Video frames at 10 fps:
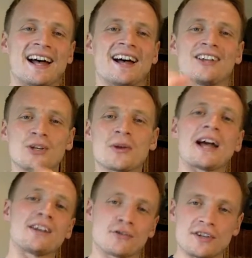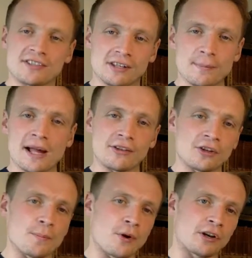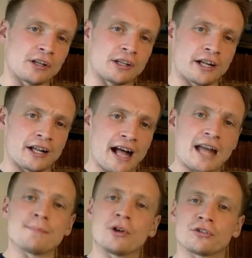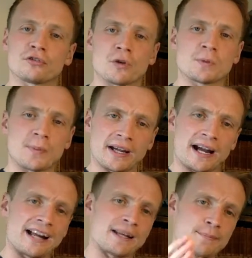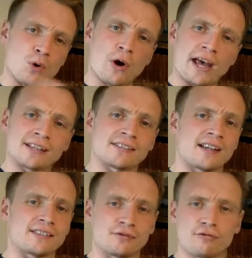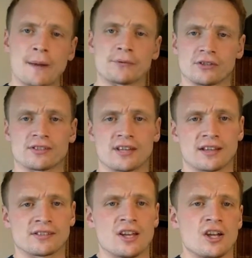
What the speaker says: You can increase the demand on your body and muscle groups by adding more exercises, reps or sets.